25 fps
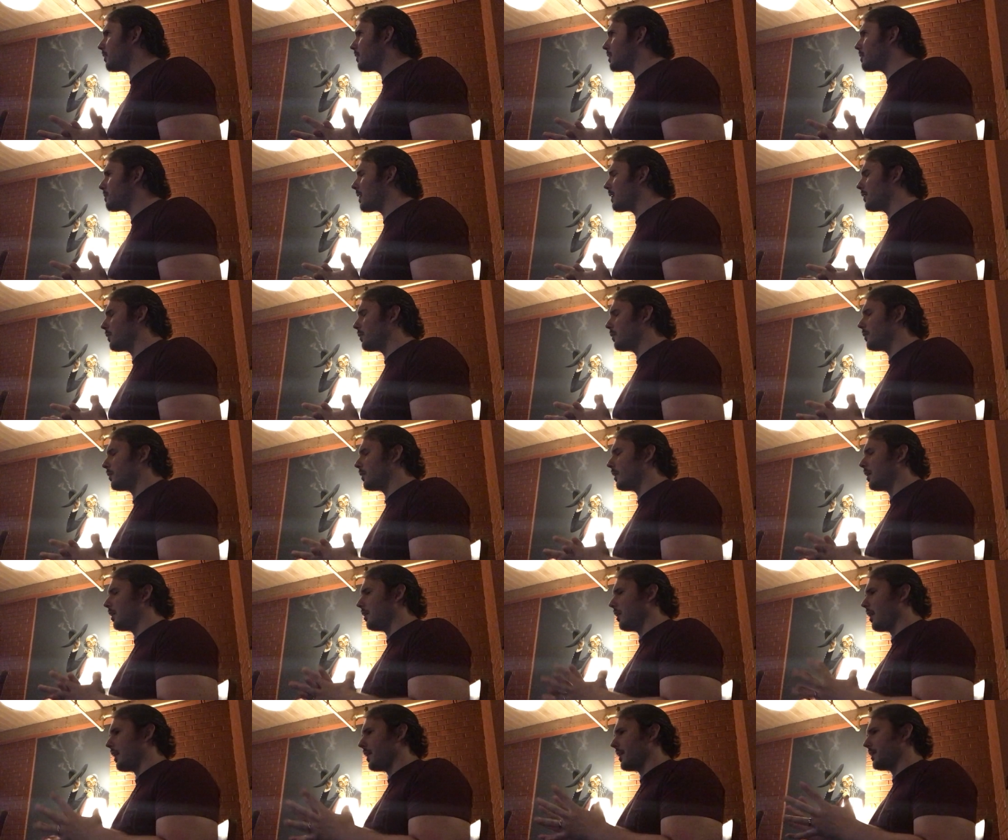who spend
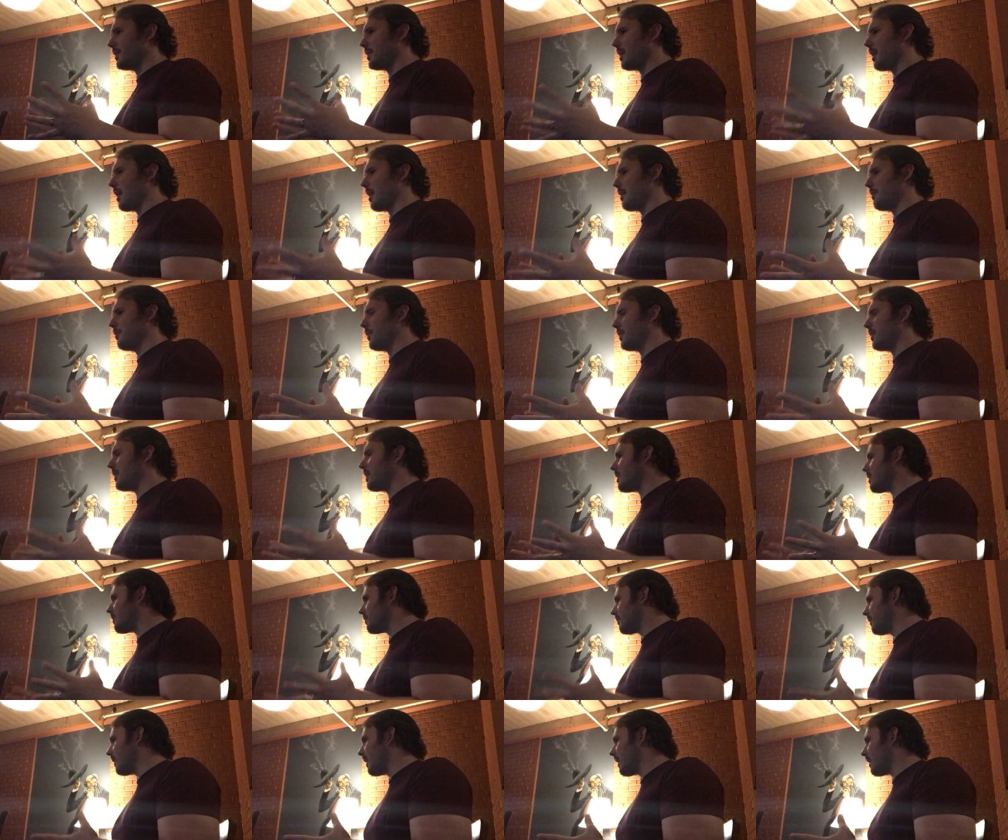a lot of time with the
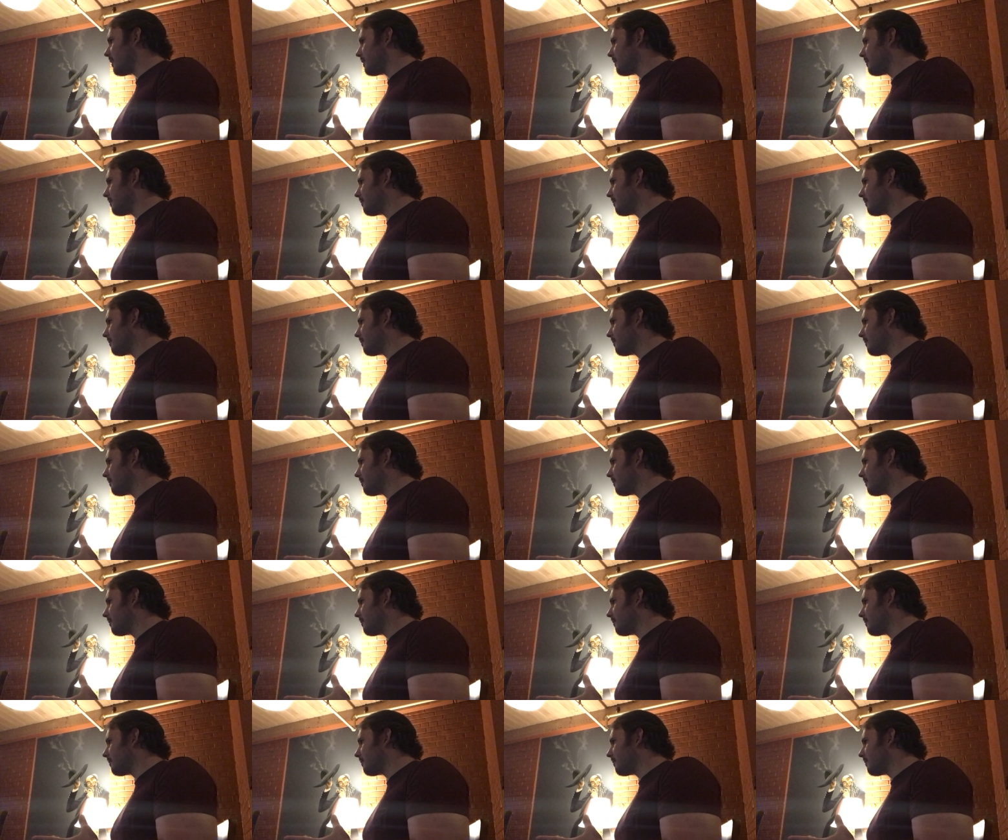internet.